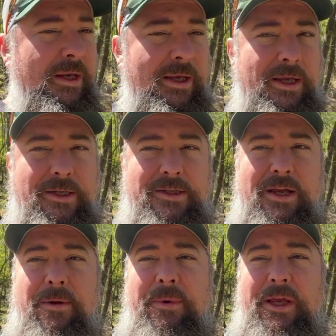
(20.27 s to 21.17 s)
It's
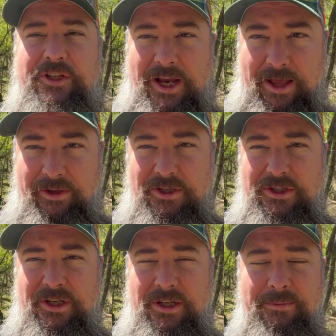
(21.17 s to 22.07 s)
going to be a
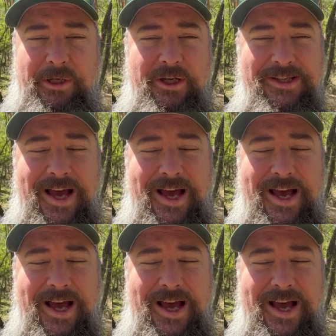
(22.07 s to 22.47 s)
challenge because